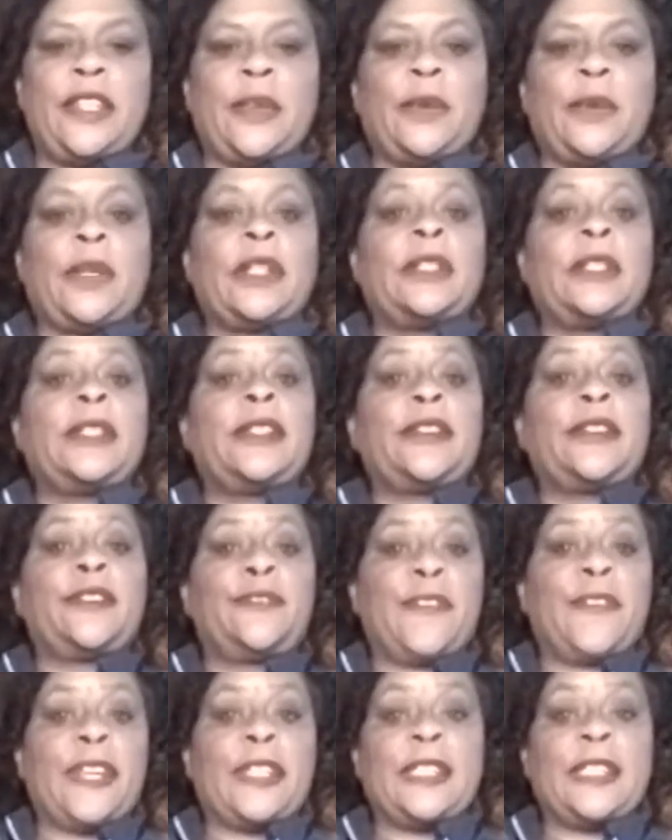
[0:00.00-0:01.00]
They were
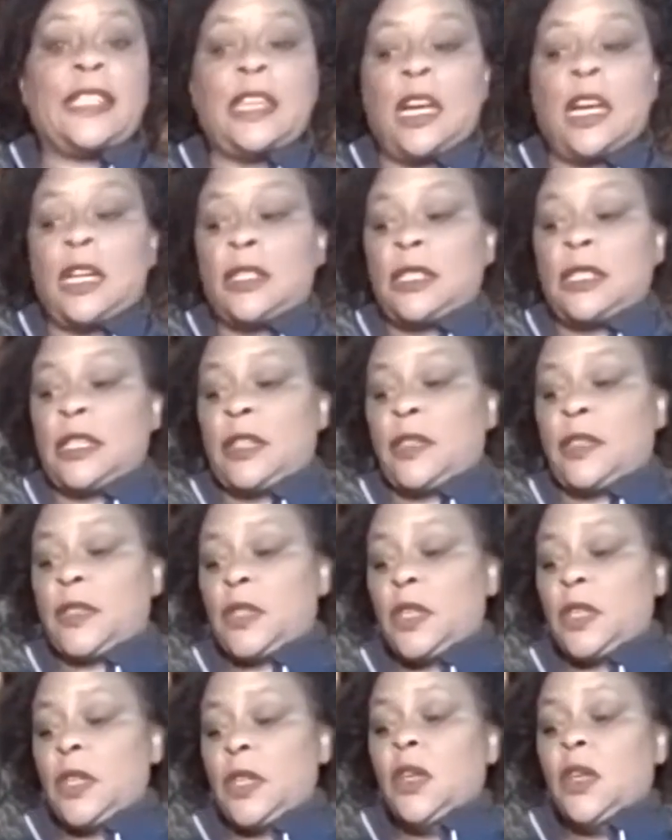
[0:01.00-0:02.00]
considered fancy cocktails.